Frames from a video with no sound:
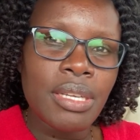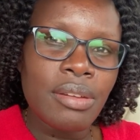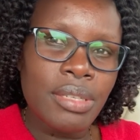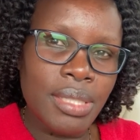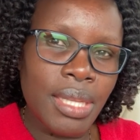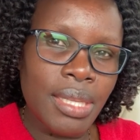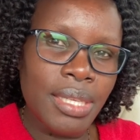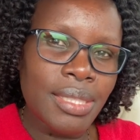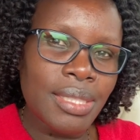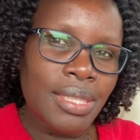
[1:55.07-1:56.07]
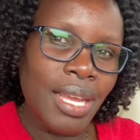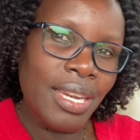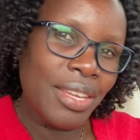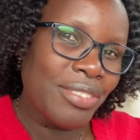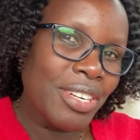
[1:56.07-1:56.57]
resilience,
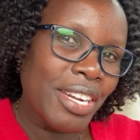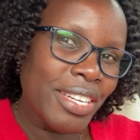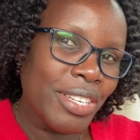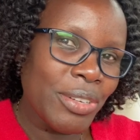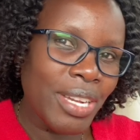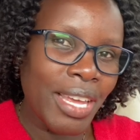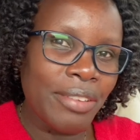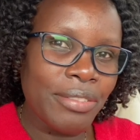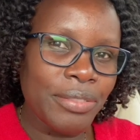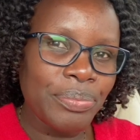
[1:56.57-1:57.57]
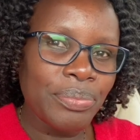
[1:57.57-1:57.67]
and even a renewed life.